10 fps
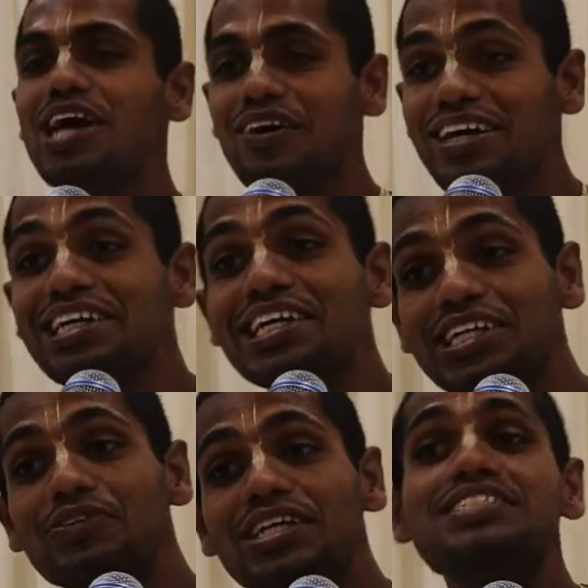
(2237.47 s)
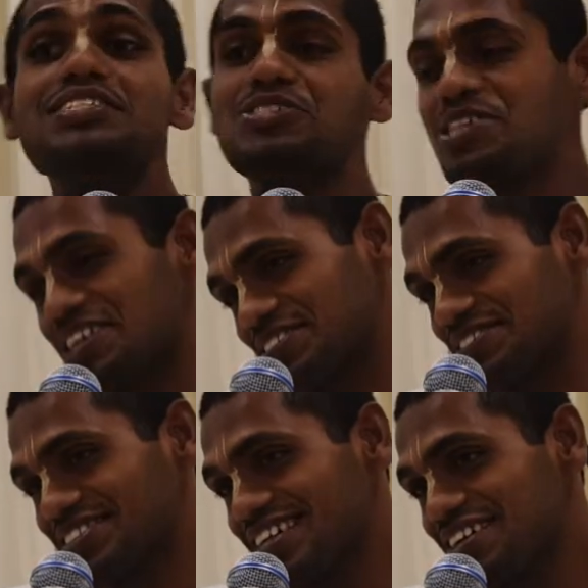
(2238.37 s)
our attentiveness is
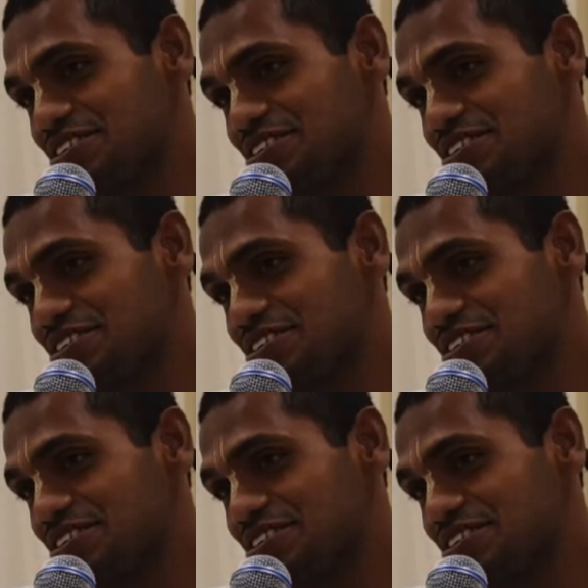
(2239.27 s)
changing.